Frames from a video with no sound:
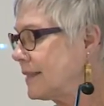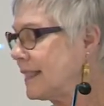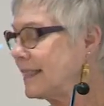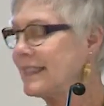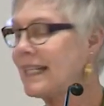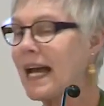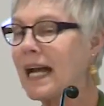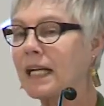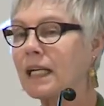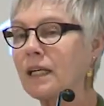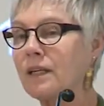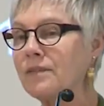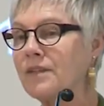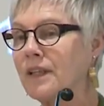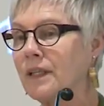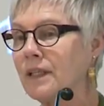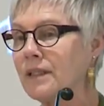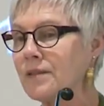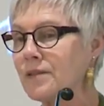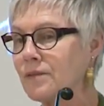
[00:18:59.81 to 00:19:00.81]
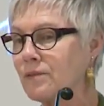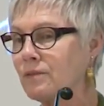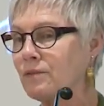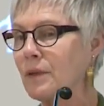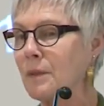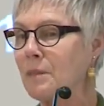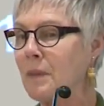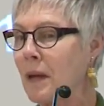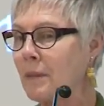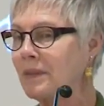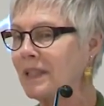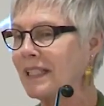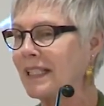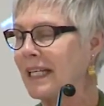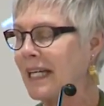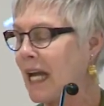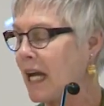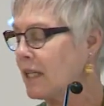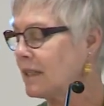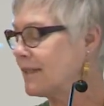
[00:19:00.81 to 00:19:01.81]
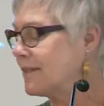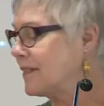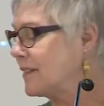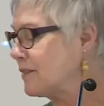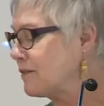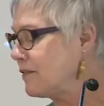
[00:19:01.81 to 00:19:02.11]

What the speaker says: neck of this Republican elephant